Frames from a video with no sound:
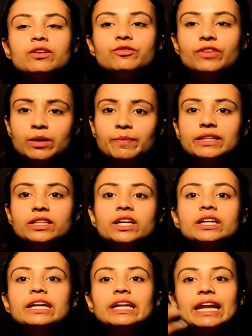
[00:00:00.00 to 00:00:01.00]
will be
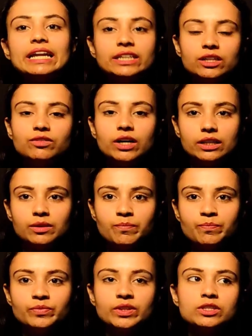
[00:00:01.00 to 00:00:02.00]
the greater one.
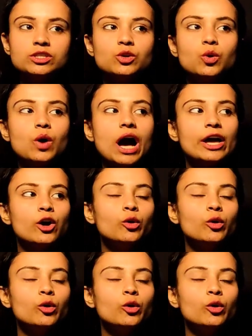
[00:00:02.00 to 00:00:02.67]
So I